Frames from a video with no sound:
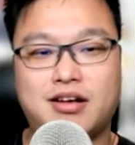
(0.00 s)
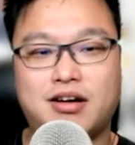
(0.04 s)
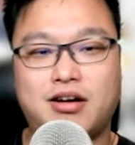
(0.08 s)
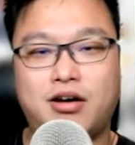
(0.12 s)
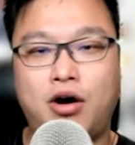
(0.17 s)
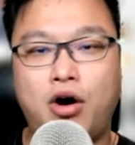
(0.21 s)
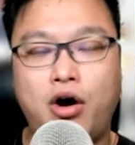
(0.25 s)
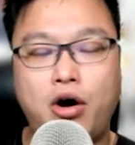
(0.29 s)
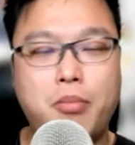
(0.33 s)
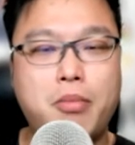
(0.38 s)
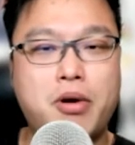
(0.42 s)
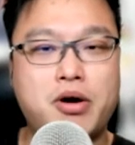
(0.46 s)

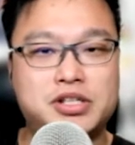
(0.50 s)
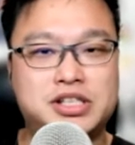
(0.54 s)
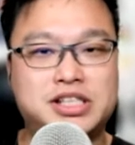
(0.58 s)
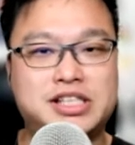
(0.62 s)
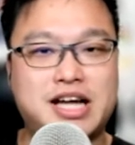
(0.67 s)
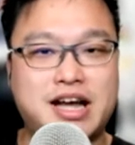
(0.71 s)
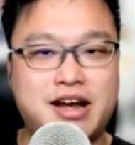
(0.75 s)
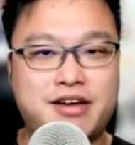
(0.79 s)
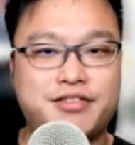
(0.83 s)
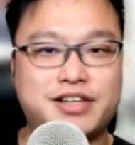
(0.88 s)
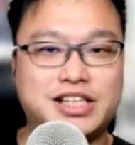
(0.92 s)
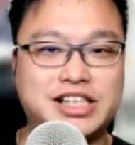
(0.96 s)
Almost
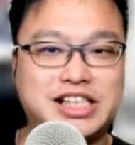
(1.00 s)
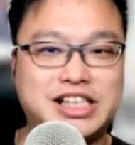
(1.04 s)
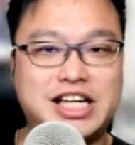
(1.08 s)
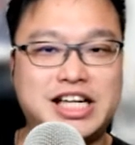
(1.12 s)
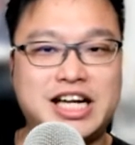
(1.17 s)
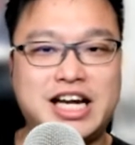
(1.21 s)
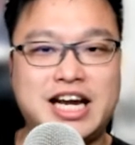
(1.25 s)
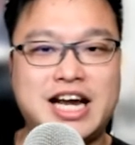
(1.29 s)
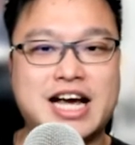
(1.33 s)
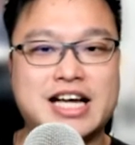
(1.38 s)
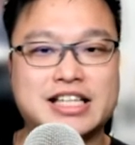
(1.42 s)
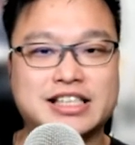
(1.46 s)
every
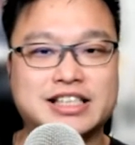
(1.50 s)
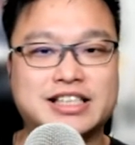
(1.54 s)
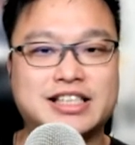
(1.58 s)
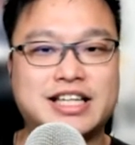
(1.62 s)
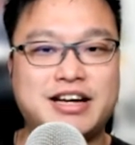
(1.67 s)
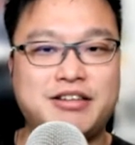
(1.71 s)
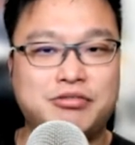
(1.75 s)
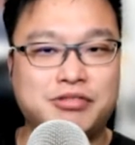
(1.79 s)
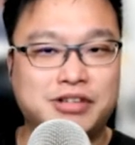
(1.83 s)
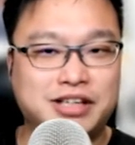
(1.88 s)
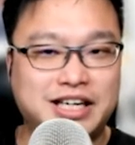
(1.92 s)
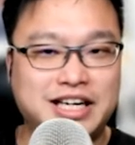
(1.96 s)
CES they
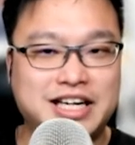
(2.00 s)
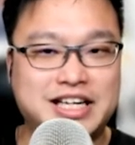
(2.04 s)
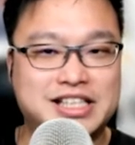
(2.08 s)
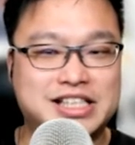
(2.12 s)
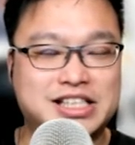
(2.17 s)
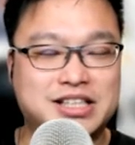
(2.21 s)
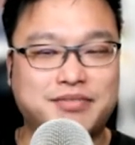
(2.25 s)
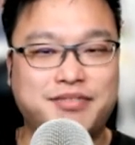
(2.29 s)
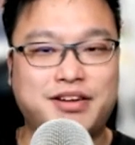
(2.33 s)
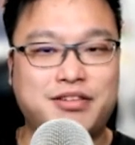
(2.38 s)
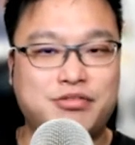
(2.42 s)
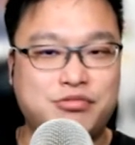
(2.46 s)
release
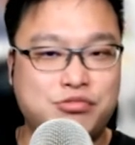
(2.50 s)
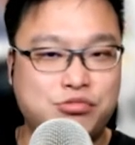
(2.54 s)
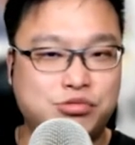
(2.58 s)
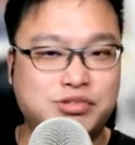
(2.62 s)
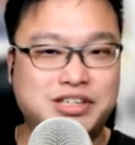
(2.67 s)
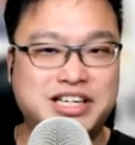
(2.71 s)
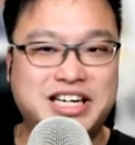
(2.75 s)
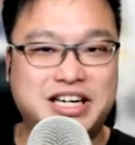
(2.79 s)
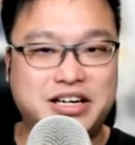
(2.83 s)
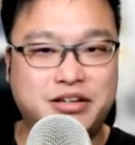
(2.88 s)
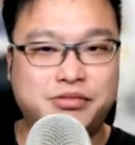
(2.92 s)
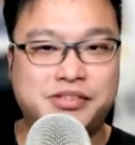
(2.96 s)
something
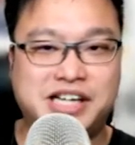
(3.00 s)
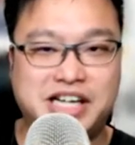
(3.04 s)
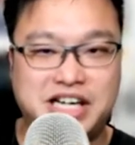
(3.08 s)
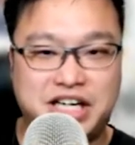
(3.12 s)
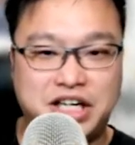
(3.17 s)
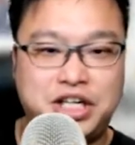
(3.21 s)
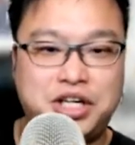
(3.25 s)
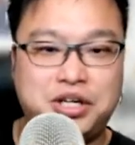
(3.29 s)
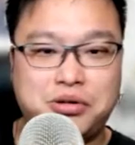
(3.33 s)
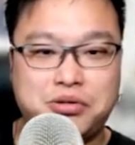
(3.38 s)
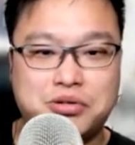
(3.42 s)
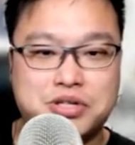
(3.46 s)
really, really
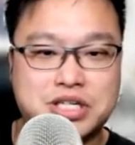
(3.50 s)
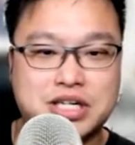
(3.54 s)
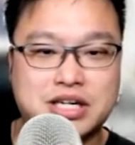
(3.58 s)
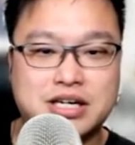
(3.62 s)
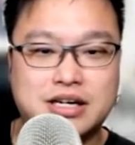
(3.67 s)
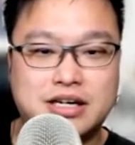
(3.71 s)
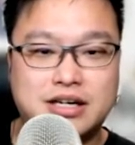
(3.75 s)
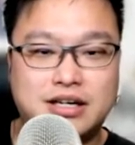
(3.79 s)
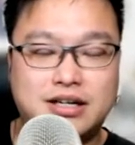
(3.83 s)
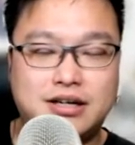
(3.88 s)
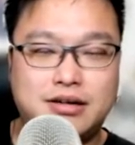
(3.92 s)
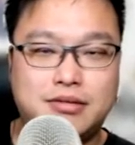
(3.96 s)
cute.
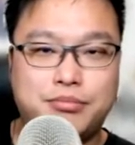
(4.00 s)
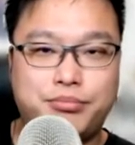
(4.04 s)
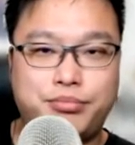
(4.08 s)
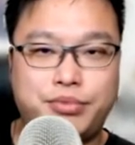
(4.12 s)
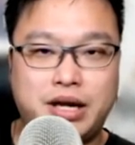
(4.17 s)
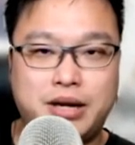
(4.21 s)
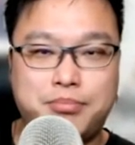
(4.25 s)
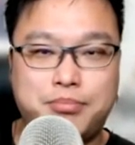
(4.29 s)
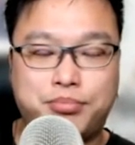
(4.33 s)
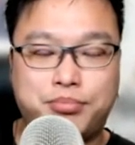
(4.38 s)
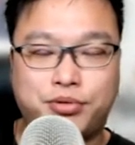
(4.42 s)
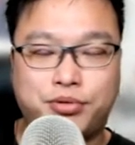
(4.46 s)

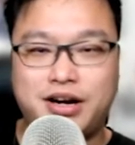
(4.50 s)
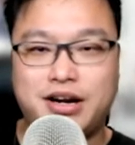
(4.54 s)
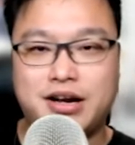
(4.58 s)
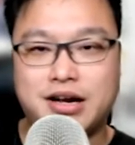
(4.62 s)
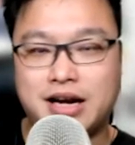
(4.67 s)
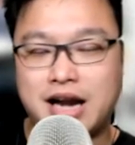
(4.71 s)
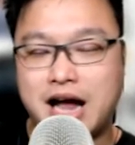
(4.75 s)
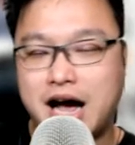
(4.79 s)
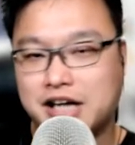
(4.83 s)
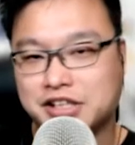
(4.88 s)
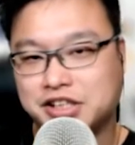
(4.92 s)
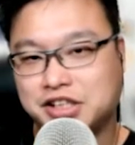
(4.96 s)

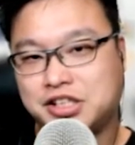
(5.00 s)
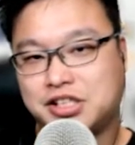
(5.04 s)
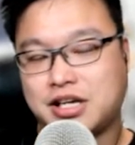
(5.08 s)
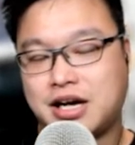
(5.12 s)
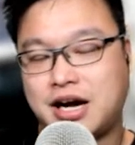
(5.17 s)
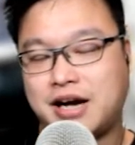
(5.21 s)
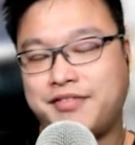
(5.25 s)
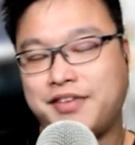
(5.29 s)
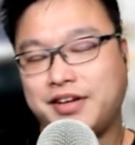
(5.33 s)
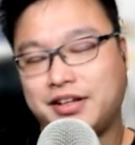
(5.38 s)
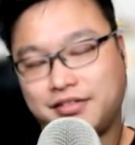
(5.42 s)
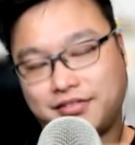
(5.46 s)

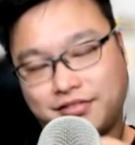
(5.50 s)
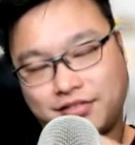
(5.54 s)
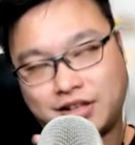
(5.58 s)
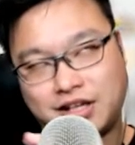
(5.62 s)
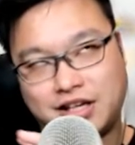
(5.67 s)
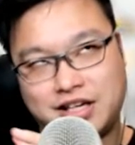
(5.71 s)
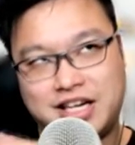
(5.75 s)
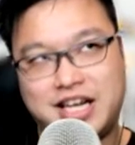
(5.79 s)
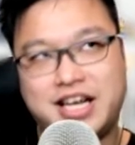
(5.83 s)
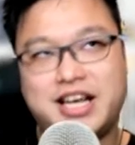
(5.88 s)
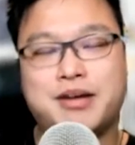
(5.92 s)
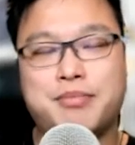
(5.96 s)
I think the
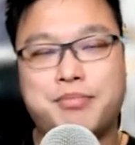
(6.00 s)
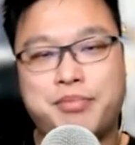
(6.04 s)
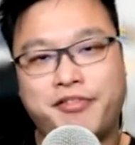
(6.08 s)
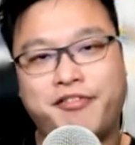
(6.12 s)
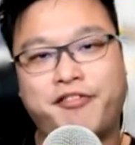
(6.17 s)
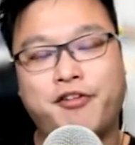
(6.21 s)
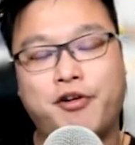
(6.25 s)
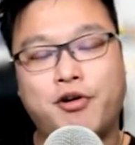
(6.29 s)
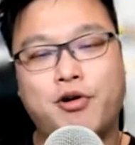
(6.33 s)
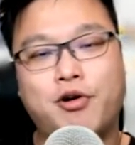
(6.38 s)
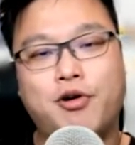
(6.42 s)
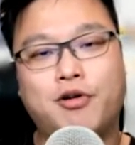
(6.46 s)
year
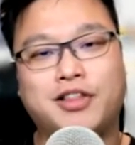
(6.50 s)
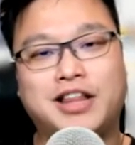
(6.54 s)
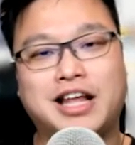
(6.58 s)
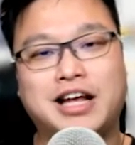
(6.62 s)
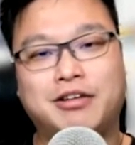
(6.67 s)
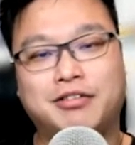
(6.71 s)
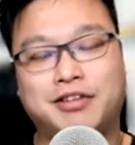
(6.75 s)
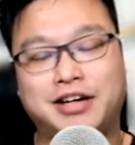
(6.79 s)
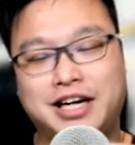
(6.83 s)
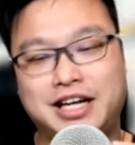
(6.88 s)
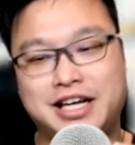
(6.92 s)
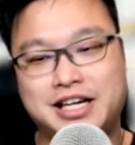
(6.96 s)
before they
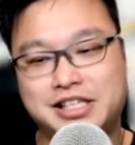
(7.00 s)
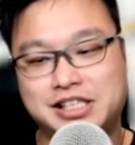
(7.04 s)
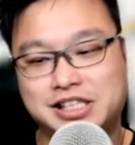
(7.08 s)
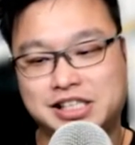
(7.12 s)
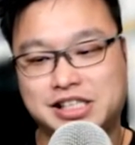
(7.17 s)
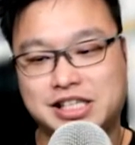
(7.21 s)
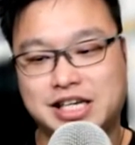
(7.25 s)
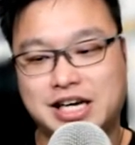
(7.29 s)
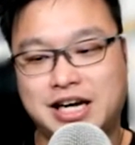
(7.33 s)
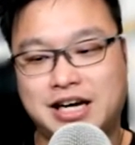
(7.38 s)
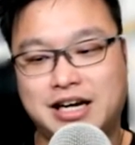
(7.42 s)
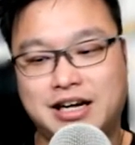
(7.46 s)

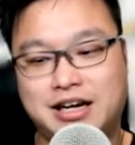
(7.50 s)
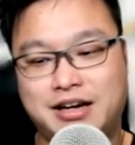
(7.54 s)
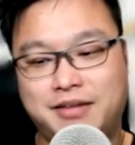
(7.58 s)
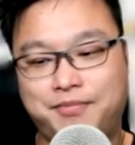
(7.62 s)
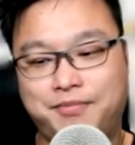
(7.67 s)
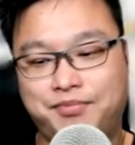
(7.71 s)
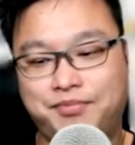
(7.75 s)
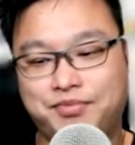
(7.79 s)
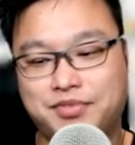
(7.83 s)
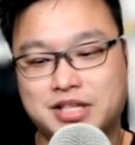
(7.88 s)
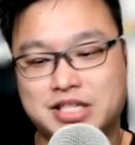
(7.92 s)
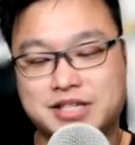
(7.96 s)
released
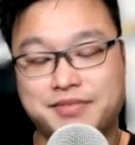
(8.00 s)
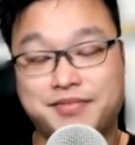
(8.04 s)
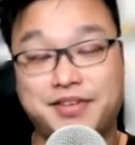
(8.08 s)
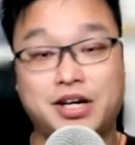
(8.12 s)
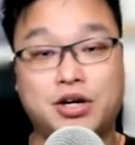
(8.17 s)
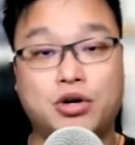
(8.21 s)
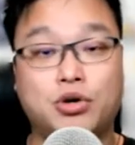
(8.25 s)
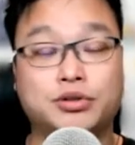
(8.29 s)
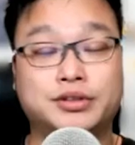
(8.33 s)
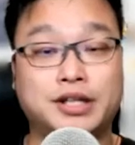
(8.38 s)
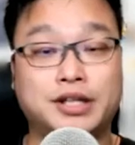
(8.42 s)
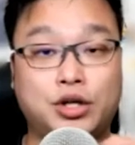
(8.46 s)
something
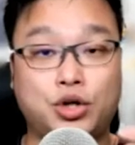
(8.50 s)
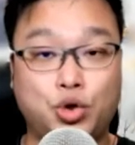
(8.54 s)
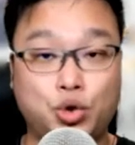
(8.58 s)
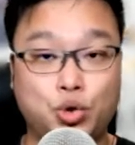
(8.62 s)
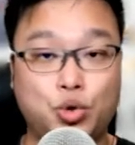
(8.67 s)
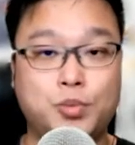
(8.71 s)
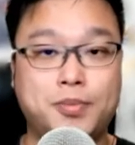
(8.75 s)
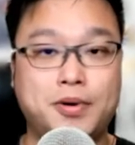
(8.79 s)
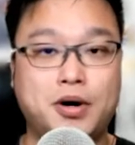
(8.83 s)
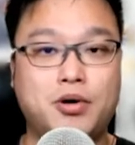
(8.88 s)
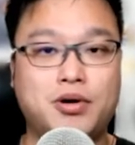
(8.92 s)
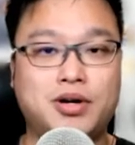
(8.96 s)
called the
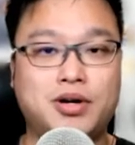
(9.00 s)
Kubo,